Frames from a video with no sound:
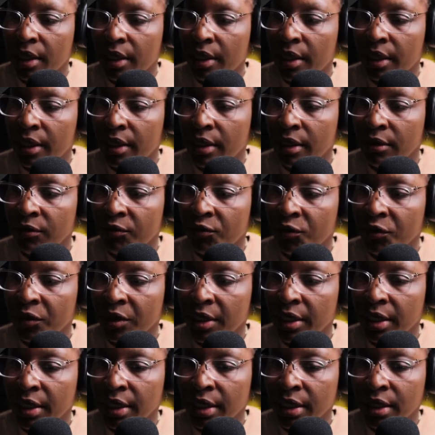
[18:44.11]
and if we
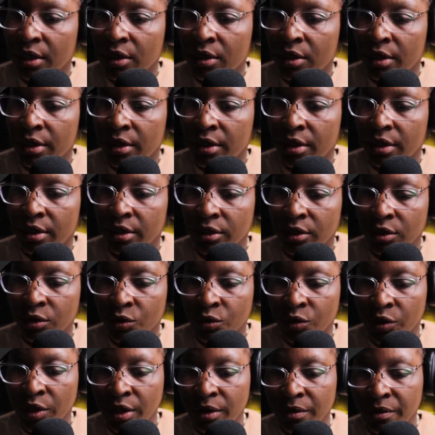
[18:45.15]
click on the
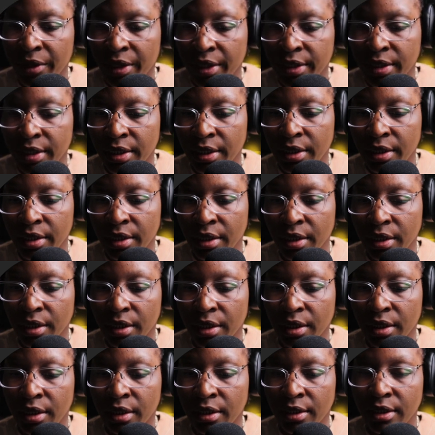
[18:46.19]
run button,
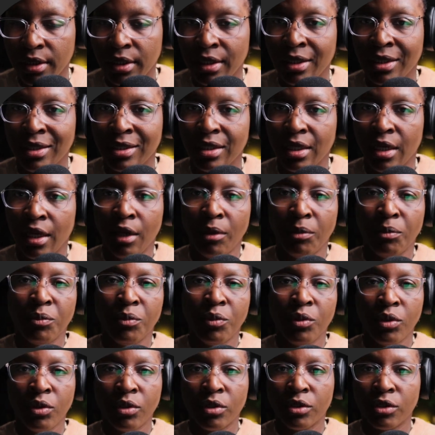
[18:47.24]
it is a
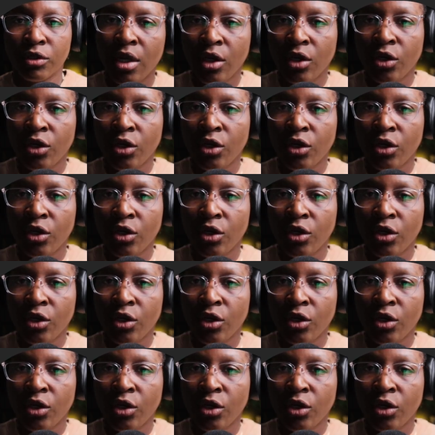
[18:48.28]
bool.